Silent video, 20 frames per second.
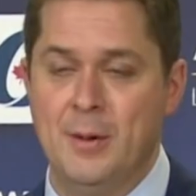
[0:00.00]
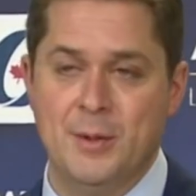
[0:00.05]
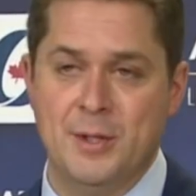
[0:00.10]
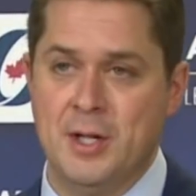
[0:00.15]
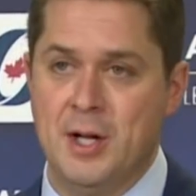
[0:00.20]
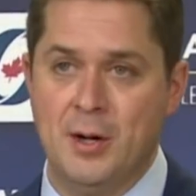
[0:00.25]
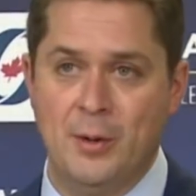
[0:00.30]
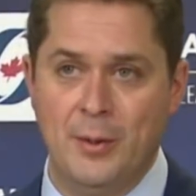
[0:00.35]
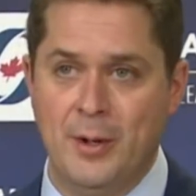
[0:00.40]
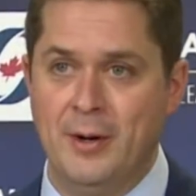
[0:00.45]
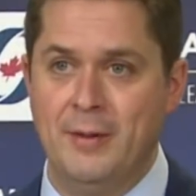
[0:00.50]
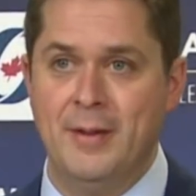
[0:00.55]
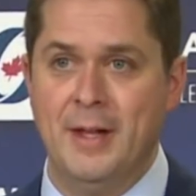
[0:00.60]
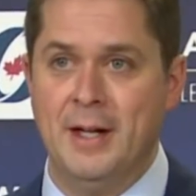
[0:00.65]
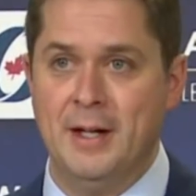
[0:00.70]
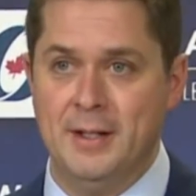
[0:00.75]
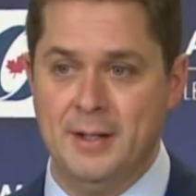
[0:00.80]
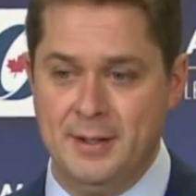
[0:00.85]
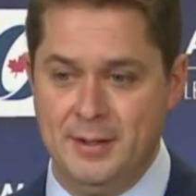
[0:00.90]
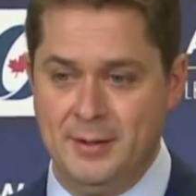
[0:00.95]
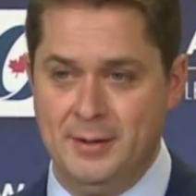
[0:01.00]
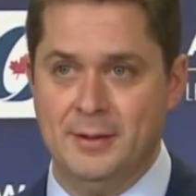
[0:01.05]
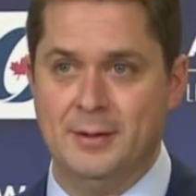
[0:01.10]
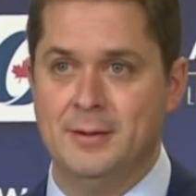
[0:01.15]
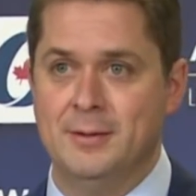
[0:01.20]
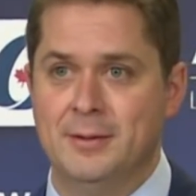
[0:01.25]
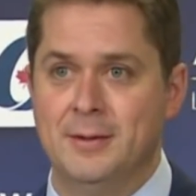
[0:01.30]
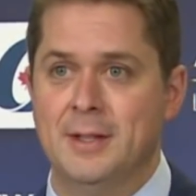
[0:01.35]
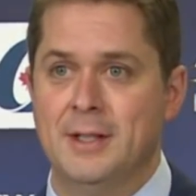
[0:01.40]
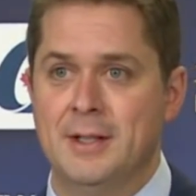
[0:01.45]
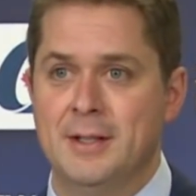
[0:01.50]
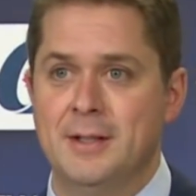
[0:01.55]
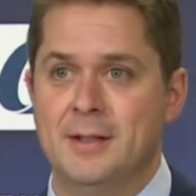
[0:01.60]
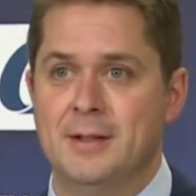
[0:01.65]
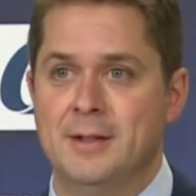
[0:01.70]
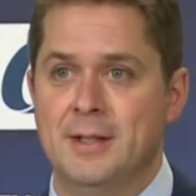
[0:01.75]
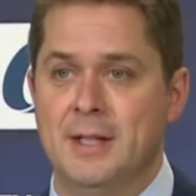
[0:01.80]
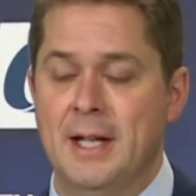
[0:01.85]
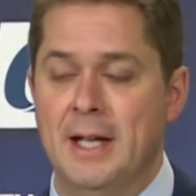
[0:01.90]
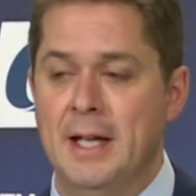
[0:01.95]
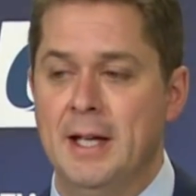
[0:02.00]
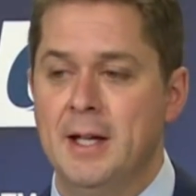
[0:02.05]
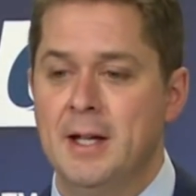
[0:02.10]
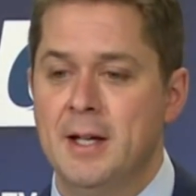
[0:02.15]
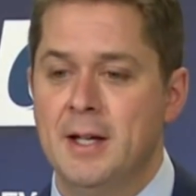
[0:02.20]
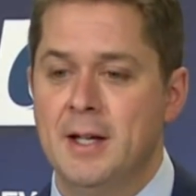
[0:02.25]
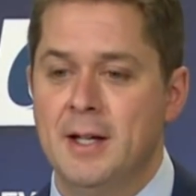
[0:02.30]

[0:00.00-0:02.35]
was not aware of that until until today.